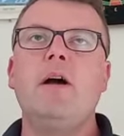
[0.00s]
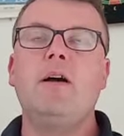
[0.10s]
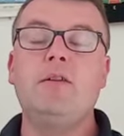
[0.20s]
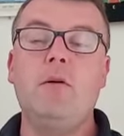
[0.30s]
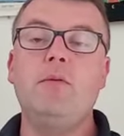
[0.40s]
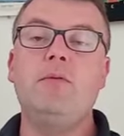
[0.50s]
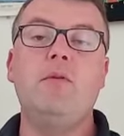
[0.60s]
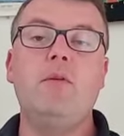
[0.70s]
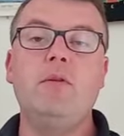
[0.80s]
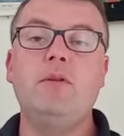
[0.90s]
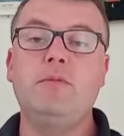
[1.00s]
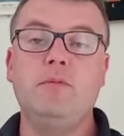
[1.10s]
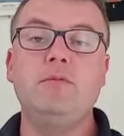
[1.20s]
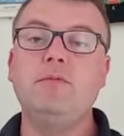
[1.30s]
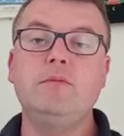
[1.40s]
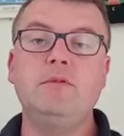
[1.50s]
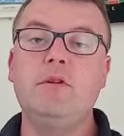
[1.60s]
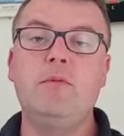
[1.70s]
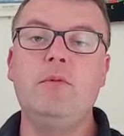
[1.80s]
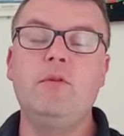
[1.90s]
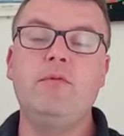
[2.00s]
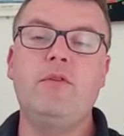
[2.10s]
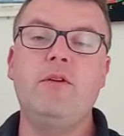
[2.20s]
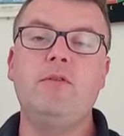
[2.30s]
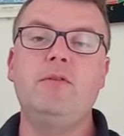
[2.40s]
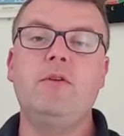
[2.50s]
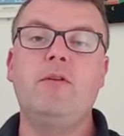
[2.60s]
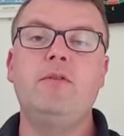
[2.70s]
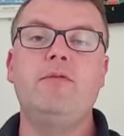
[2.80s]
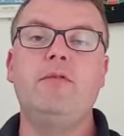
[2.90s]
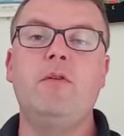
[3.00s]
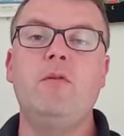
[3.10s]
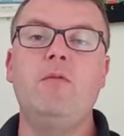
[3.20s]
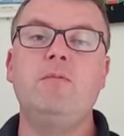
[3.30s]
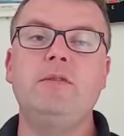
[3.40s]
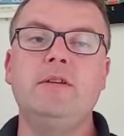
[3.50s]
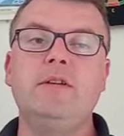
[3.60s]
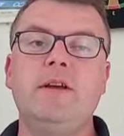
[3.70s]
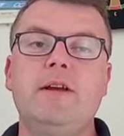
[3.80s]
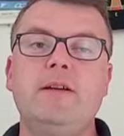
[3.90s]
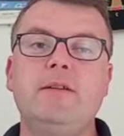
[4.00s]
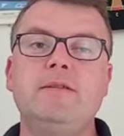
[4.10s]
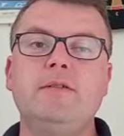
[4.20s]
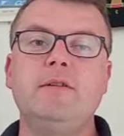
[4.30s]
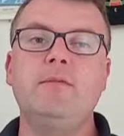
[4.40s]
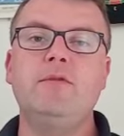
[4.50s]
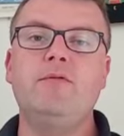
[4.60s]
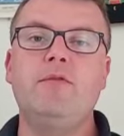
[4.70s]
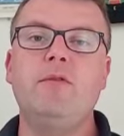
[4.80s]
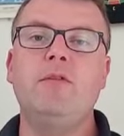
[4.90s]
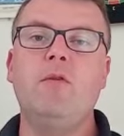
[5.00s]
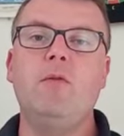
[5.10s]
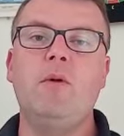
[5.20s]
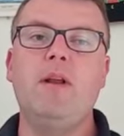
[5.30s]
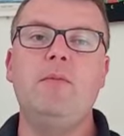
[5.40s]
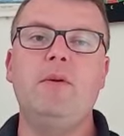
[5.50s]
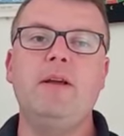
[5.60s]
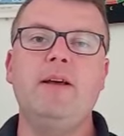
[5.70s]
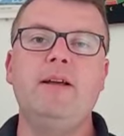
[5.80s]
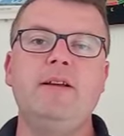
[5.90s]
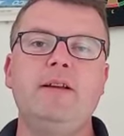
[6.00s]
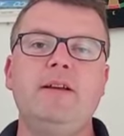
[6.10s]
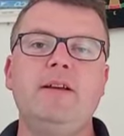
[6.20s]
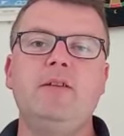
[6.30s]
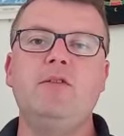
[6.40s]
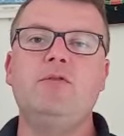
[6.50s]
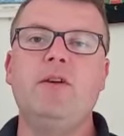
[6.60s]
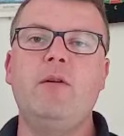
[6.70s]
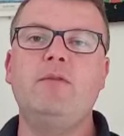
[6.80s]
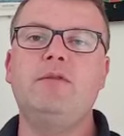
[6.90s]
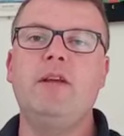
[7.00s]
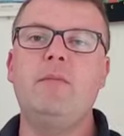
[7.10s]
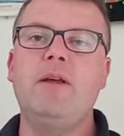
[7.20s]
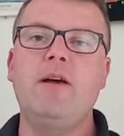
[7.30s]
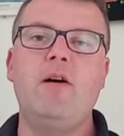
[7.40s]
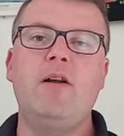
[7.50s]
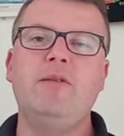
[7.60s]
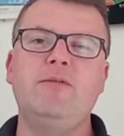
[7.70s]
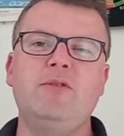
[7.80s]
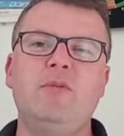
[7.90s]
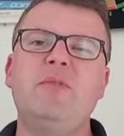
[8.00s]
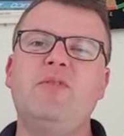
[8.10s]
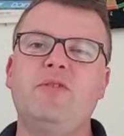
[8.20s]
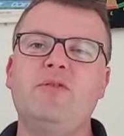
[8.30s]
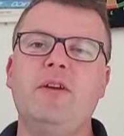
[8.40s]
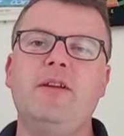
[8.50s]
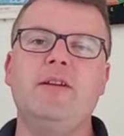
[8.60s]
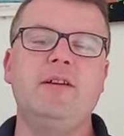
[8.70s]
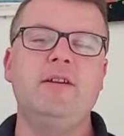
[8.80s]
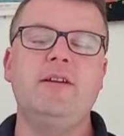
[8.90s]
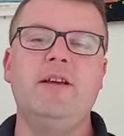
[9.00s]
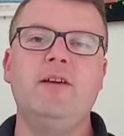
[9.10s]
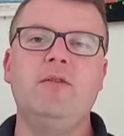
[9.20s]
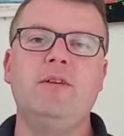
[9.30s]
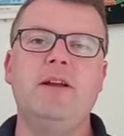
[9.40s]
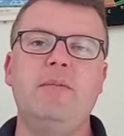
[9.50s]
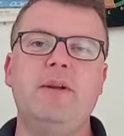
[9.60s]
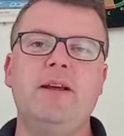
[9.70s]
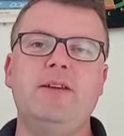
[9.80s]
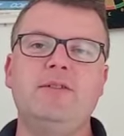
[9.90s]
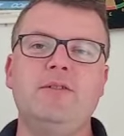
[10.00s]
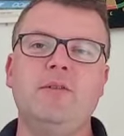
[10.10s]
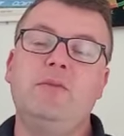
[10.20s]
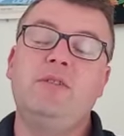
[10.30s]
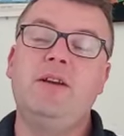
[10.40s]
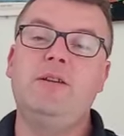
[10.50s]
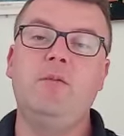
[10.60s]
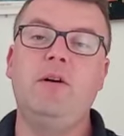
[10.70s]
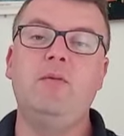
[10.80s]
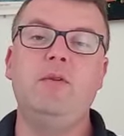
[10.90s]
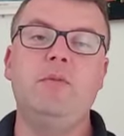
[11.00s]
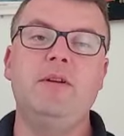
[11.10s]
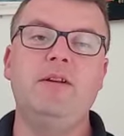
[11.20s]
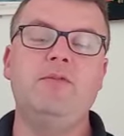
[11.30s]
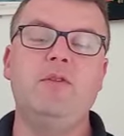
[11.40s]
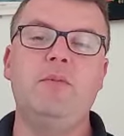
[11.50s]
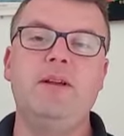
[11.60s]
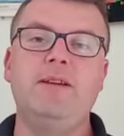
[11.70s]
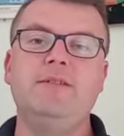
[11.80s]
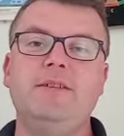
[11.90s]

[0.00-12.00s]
I thought we were, you know, we were looking very good turning for home. He was in front going well, but just ran out of steam late on. It was just a bit frustrating that he couldn't get a place. You know, it was 9-1, would have been nice for a place.